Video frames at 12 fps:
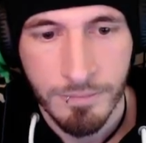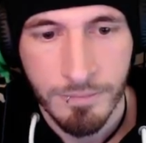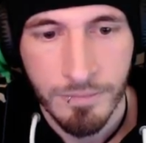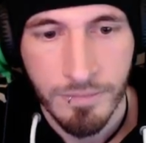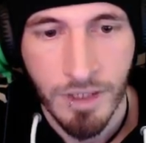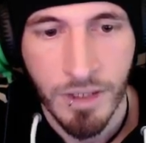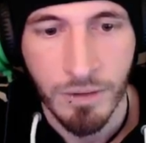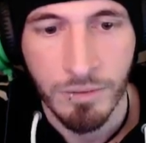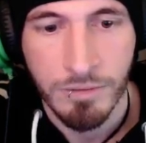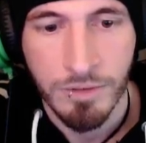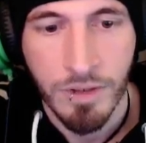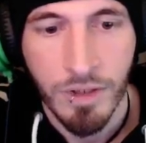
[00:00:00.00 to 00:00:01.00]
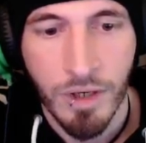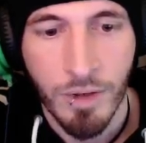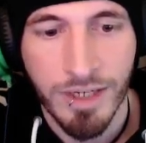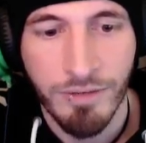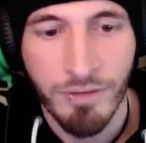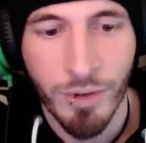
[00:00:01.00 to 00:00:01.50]
Oh. Oh, I didn't
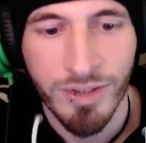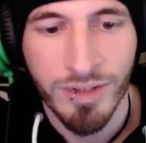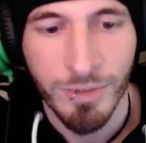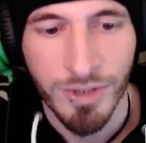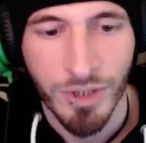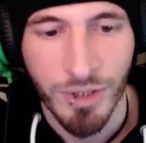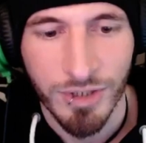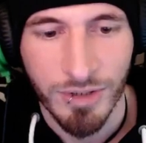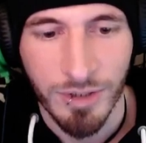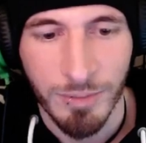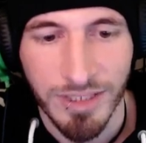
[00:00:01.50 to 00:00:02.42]
even notice there was a cursor on me.